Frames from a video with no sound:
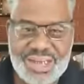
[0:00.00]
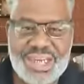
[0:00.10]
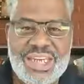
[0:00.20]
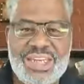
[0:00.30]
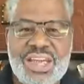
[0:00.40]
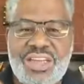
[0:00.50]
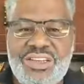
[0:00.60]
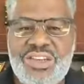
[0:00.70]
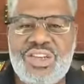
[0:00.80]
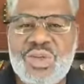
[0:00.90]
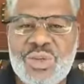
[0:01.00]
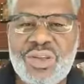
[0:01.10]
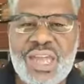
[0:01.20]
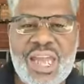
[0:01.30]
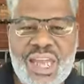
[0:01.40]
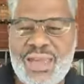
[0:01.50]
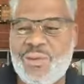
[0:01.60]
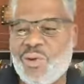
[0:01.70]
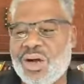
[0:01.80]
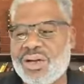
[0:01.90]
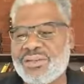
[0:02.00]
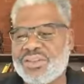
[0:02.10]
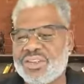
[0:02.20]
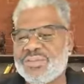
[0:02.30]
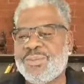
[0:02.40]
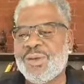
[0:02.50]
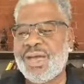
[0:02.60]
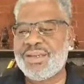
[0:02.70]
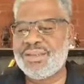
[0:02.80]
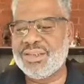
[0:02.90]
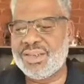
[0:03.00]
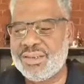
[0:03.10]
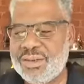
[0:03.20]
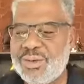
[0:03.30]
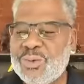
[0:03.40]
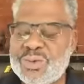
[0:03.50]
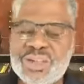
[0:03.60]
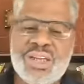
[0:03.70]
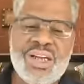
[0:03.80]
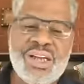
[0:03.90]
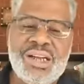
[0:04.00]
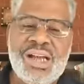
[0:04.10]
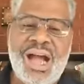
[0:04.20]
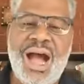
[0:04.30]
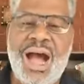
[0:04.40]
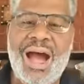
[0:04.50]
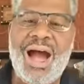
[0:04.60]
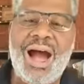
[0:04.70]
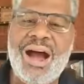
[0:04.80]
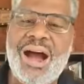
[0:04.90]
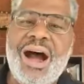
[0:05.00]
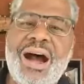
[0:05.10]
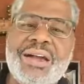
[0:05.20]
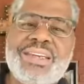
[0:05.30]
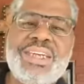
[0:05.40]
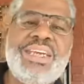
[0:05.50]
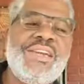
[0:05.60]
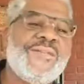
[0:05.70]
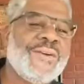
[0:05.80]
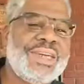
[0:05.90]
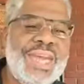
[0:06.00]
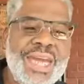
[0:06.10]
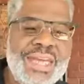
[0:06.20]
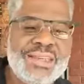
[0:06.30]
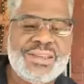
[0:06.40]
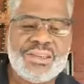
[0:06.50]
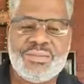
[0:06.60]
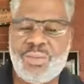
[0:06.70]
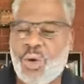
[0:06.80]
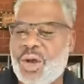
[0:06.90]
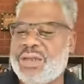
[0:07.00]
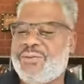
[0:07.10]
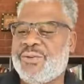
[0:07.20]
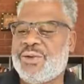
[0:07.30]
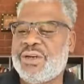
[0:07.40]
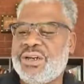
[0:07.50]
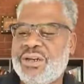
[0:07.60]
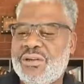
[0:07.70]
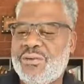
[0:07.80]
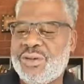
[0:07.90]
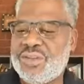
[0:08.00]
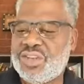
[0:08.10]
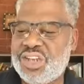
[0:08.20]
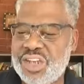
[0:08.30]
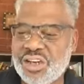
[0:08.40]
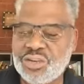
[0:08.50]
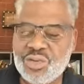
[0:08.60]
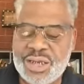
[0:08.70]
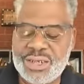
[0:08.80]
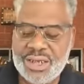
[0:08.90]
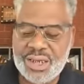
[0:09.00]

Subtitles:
He can use anyone to spread his good news. Our keys for kids this morning, for the children.